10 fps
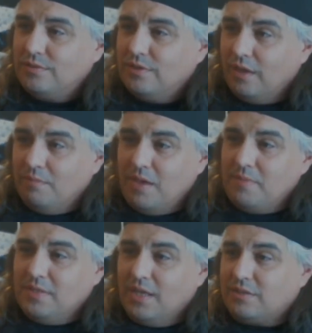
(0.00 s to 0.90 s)
And maybe
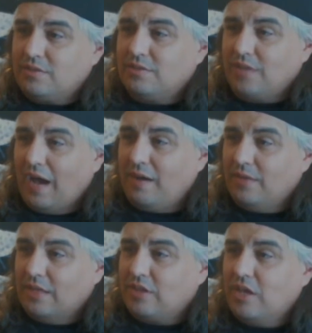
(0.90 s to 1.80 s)
that's
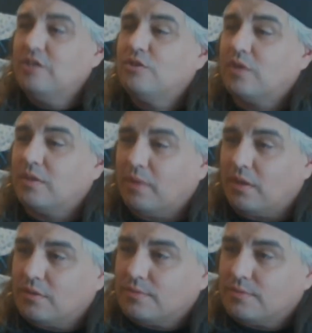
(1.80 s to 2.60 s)
hindering me,